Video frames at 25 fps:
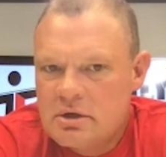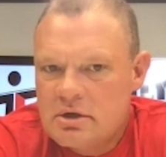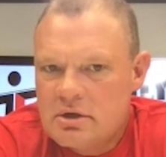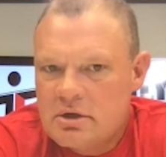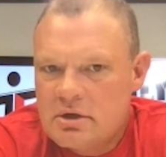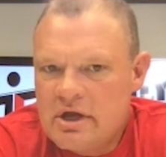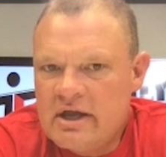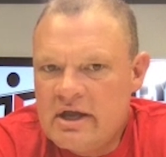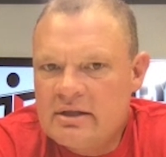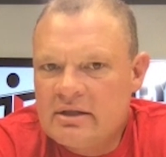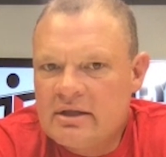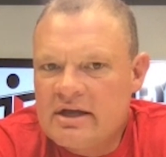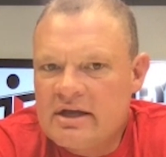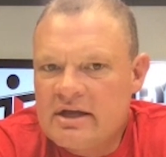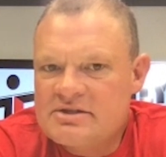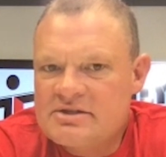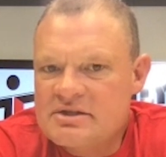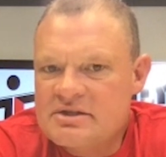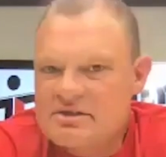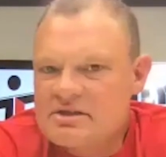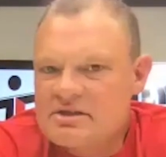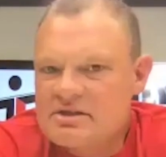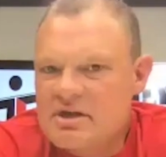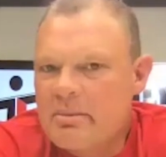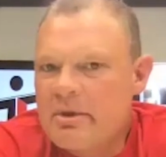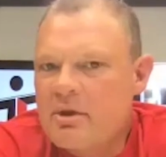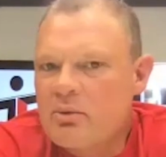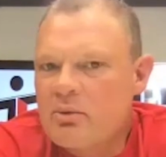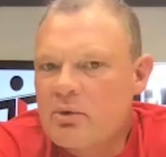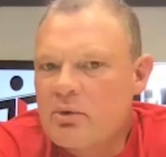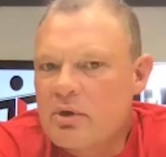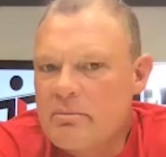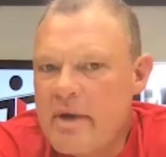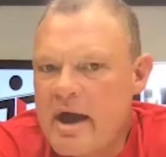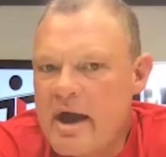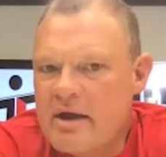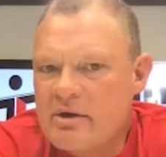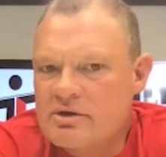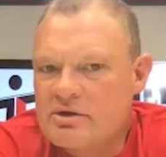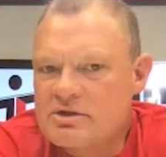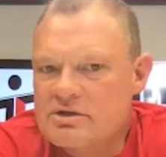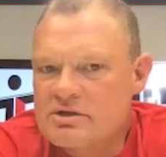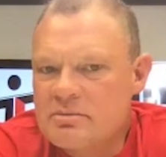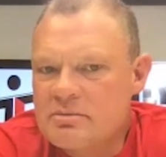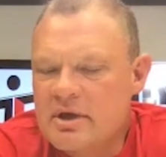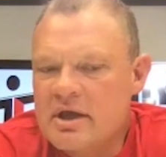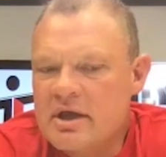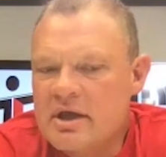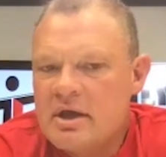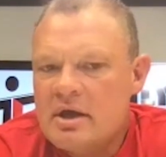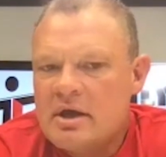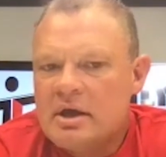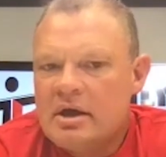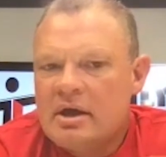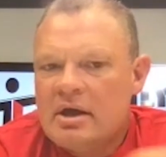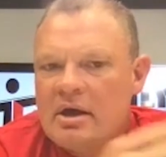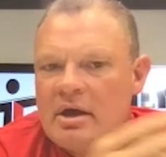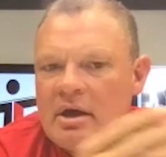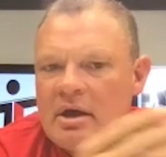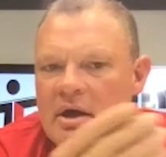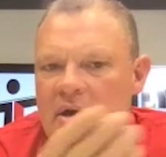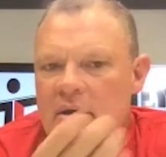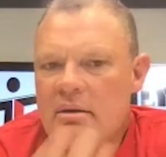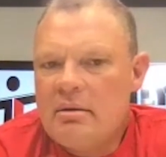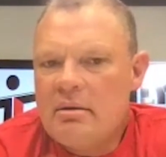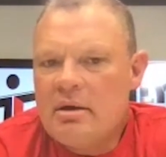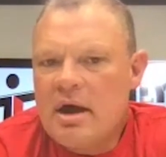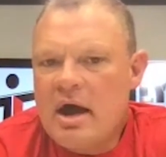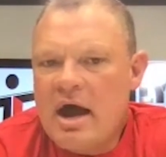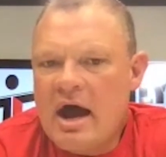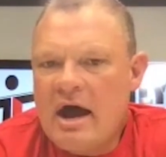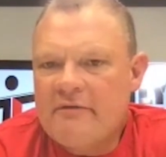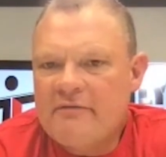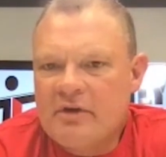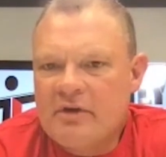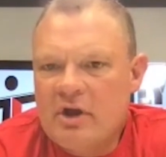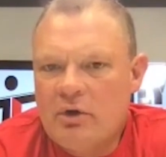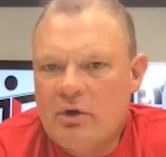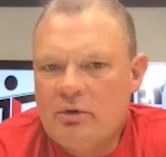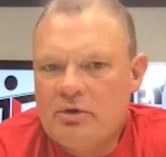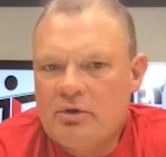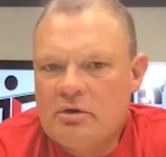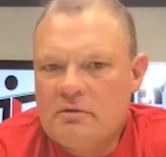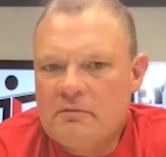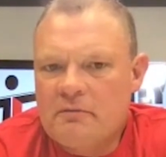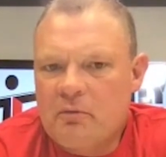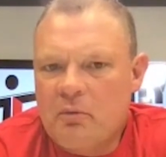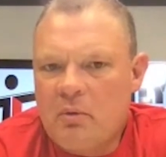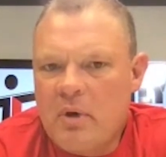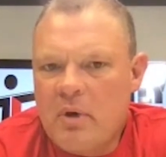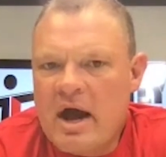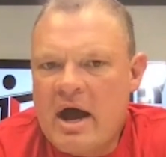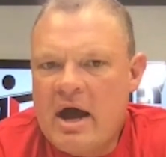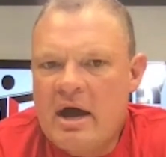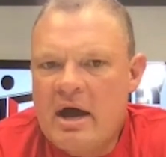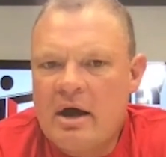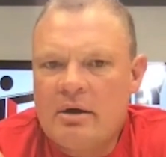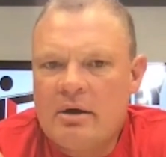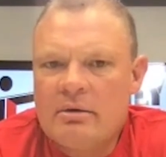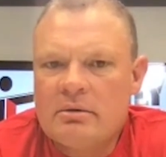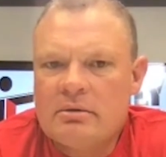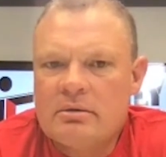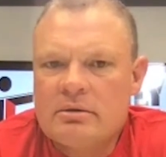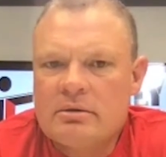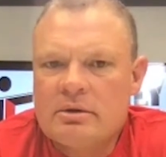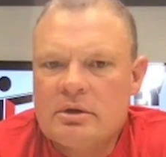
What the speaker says: unless it's somebody that really matters to me. I've known you for a while.